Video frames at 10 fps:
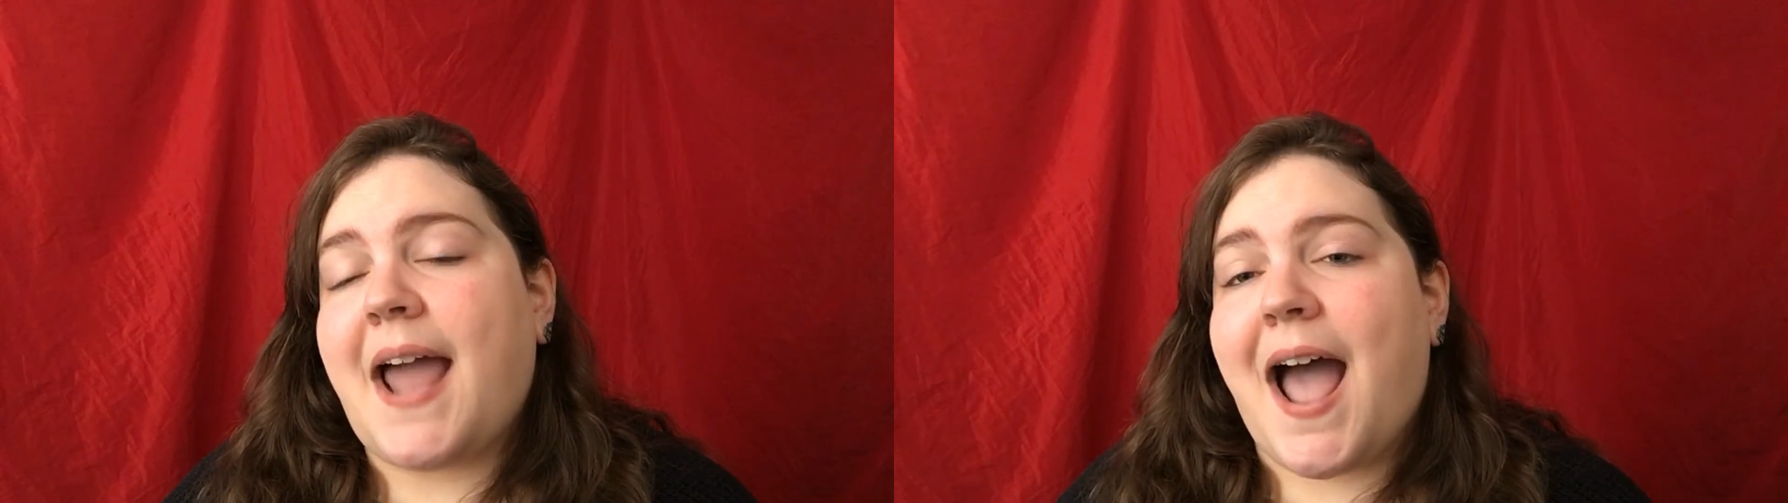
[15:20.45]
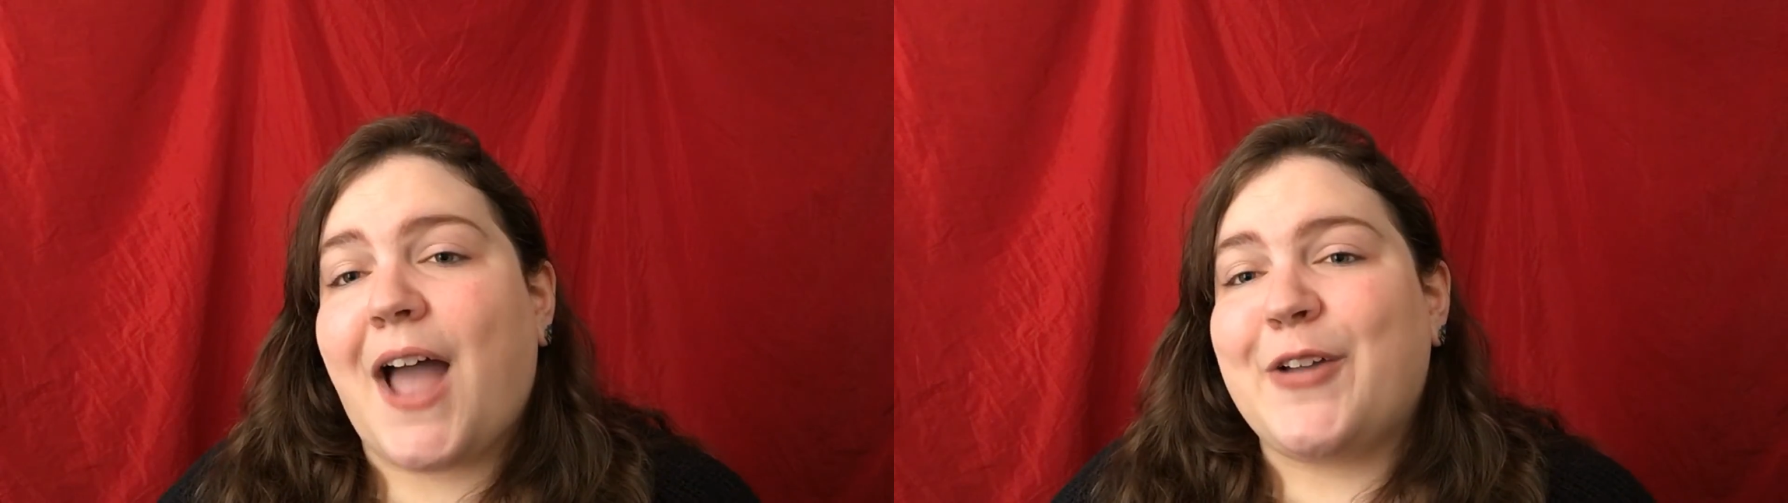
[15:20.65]

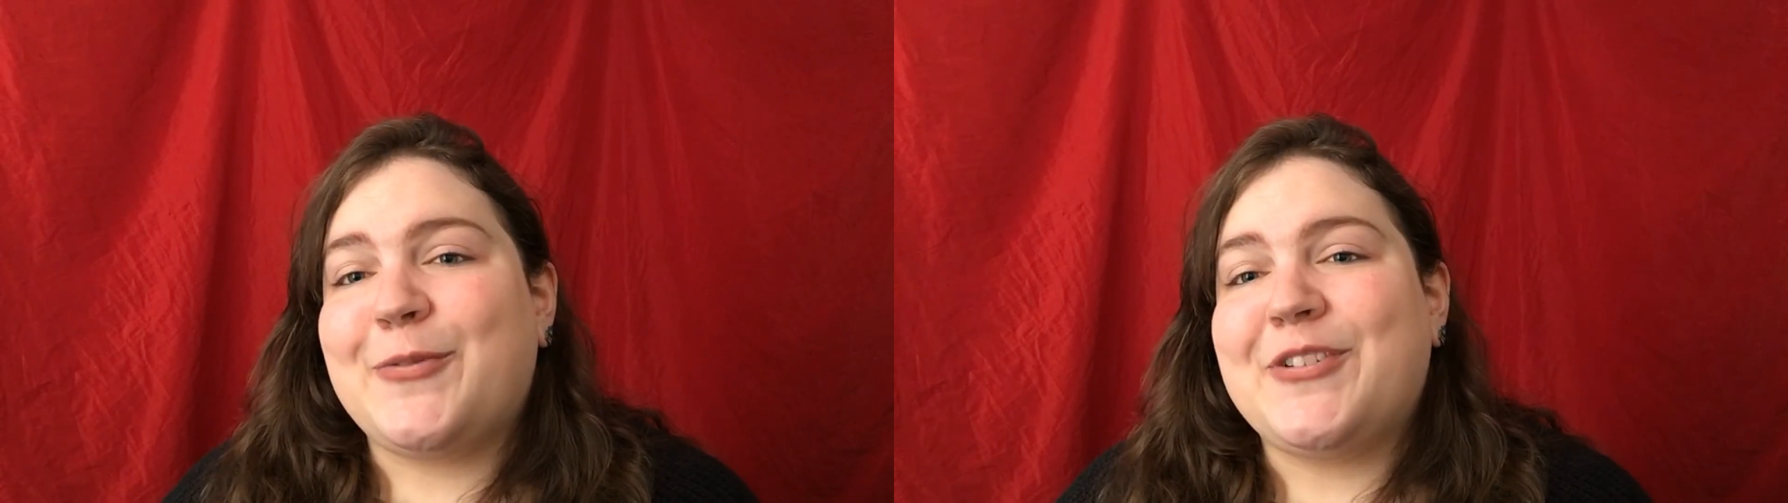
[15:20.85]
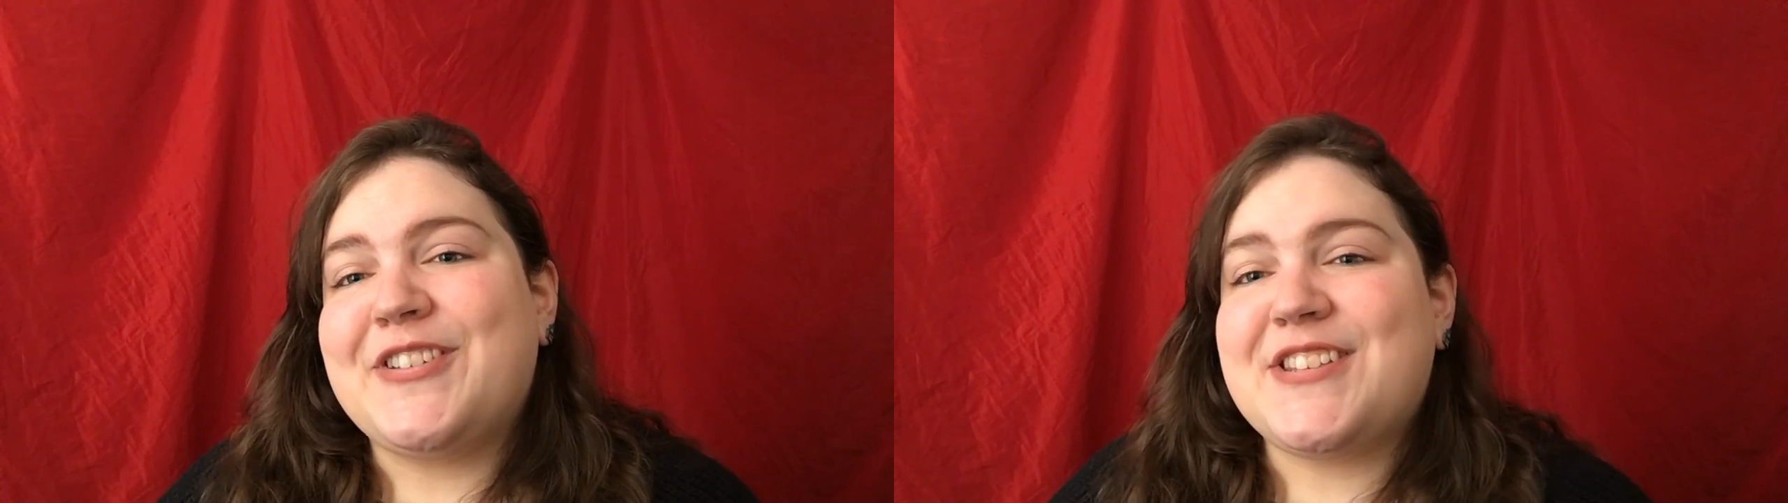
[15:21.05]
I
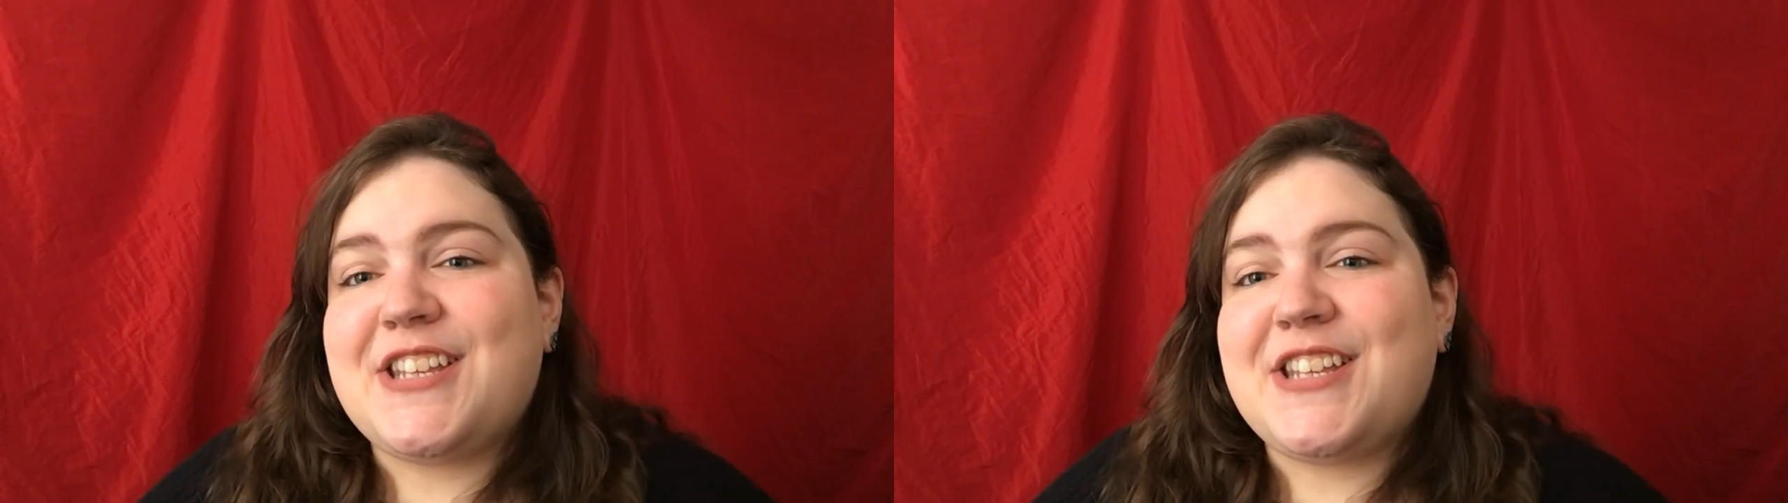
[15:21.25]
will